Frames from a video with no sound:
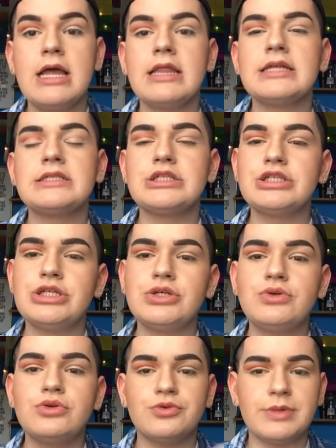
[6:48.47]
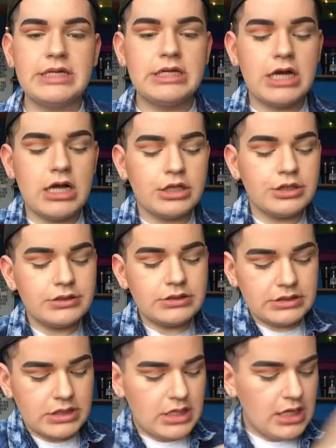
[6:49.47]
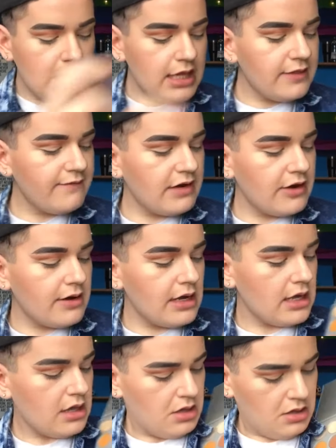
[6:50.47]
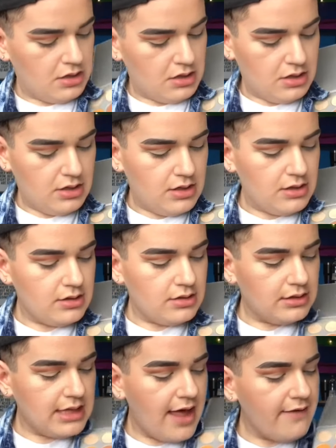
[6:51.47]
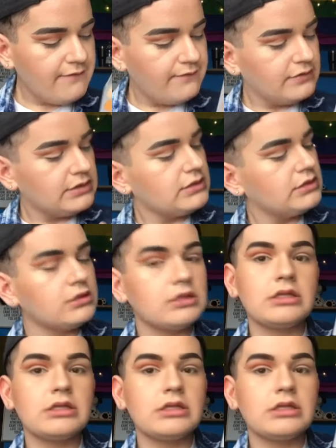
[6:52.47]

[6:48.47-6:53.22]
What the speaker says: That's the two green colors in the very left.